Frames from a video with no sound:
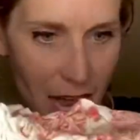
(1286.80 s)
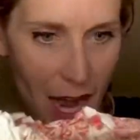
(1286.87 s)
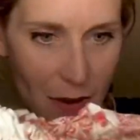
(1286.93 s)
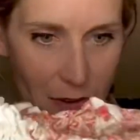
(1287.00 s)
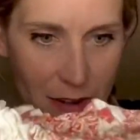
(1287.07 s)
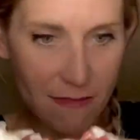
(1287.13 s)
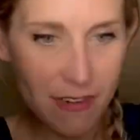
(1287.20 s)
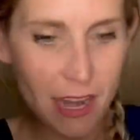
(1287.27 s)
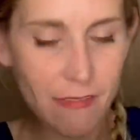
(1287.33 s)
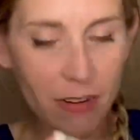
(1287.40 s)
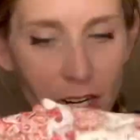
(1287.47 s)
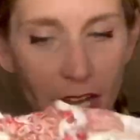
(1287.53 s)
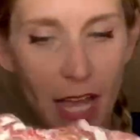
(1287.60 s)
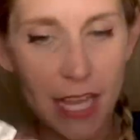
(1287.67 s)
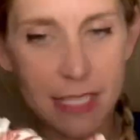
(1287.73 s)
I would have
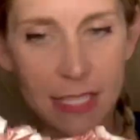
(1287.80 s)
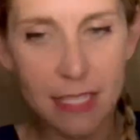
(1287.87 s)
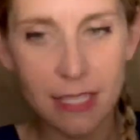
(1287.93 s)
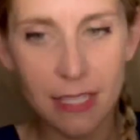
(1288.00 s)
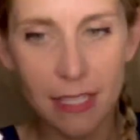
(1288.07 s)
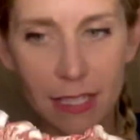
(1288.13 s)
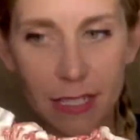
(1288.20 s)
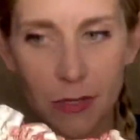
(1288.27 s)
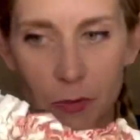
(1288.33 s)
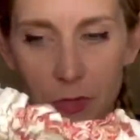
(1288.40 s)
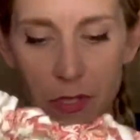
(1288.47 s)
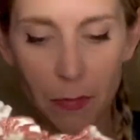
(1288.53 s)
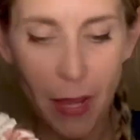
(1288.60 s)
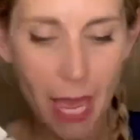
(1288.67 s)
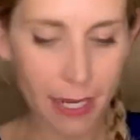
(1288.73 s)
never guessed that this
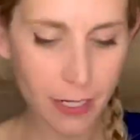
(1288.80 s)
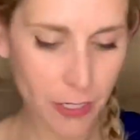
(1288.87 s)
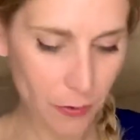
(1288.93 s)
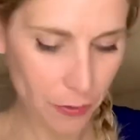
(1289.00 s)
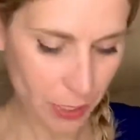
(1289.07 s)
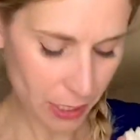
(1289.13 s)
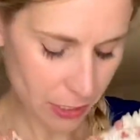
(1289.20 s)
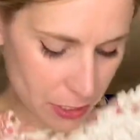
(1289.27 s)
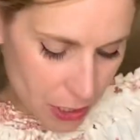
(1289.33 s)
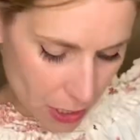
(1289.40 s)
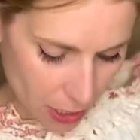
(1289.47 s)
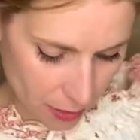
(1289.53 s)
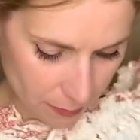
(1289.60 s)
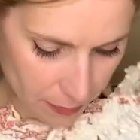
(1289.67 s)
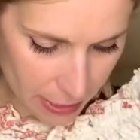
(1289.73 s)
was a Patagonia
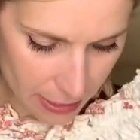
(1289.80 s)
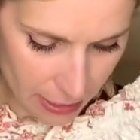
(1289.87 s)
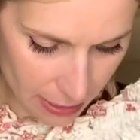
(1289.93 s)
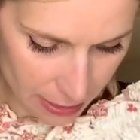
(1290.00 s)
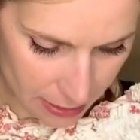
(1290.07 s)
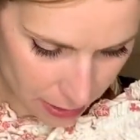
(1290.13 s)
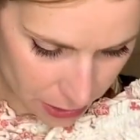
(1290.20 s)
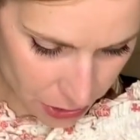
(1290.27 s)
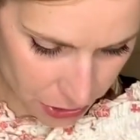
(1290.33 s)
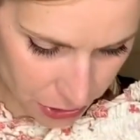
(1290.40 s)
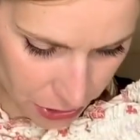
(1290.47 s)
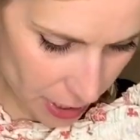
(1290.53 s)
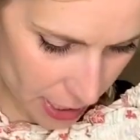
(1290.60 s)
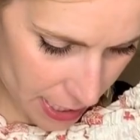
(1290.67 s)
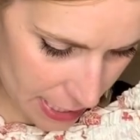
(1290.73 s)
shirt, but it
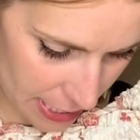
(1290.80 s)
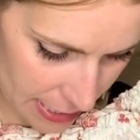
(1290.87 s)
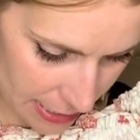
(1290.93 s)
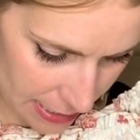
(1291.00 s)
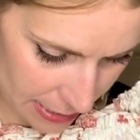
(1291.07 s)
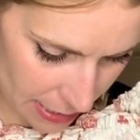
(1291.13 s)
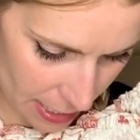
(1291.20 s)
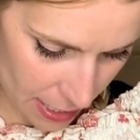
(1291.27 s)
sure is.